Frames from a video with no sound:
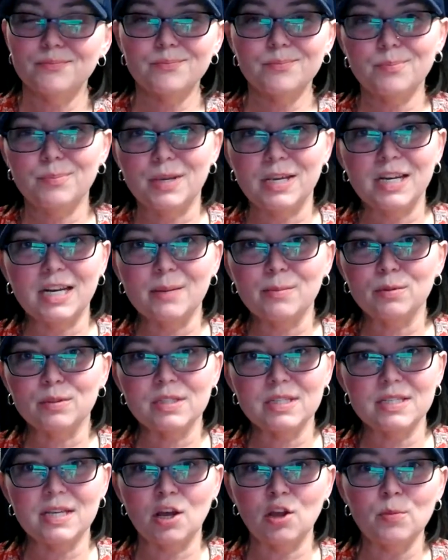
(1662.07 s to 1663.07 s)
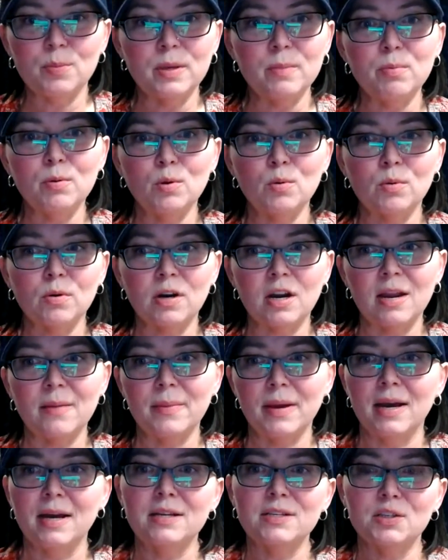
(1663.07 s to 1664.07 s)
being able to tell people where I'm
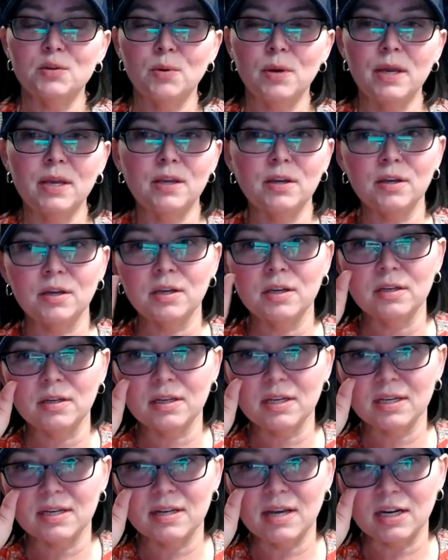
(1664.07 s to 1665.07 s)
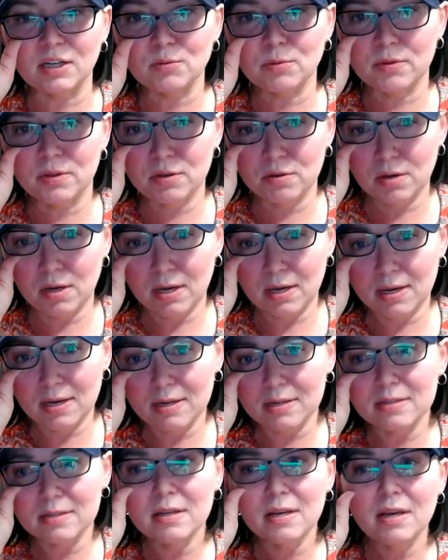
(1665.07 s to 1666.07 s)
at so I can connect with you
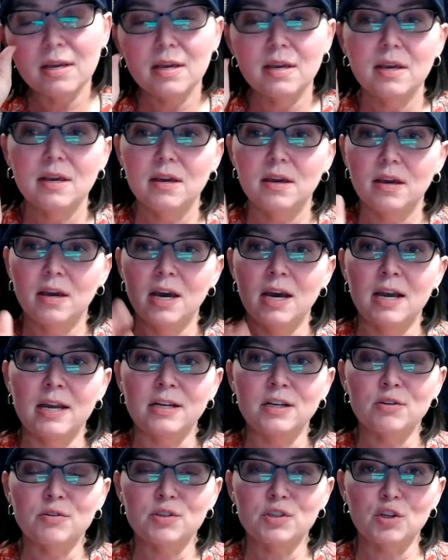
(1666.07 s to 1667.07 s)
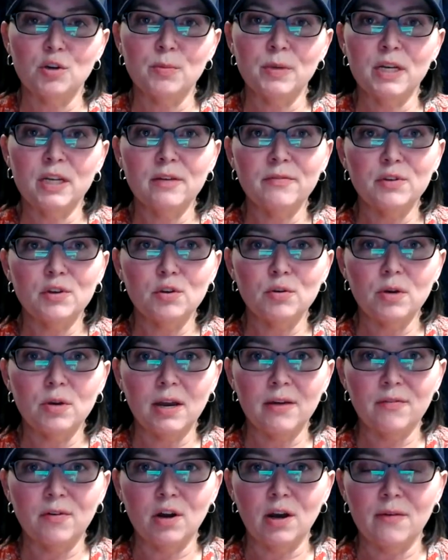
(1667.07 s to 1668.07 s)
guys. I know so many of you
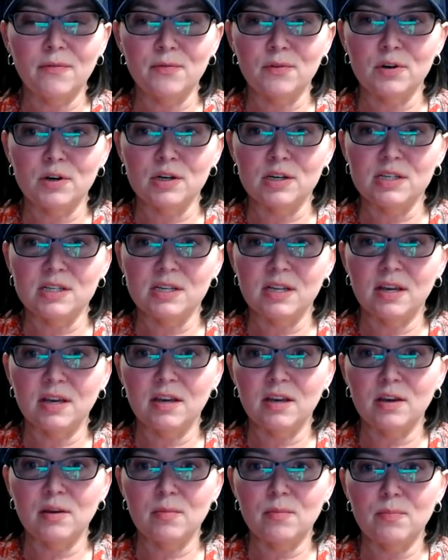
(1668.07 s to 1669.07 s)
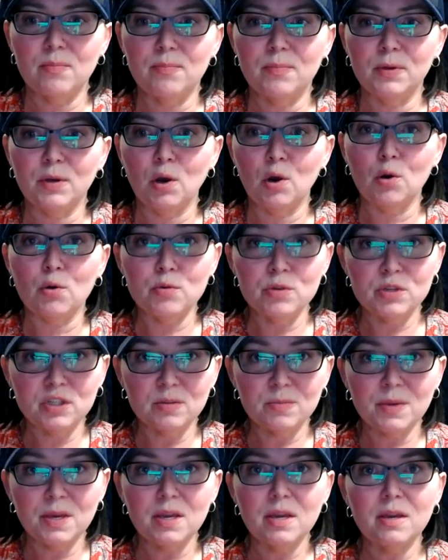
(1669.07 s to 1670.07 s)
have offered to host
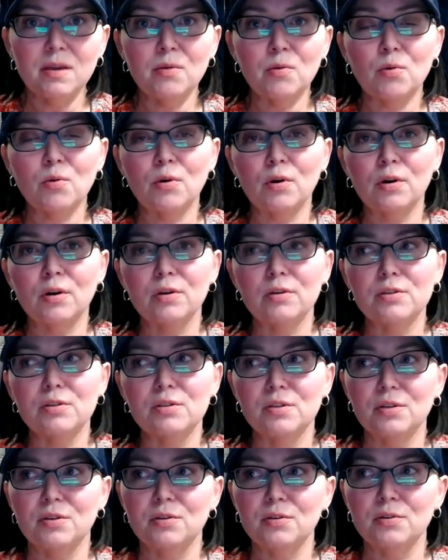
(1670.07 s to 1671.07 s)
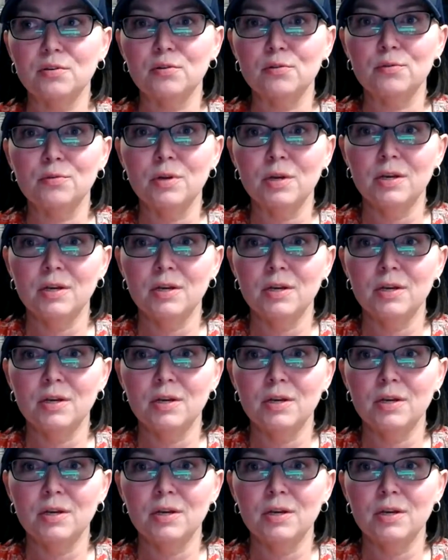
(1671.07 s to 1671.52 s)
me or to,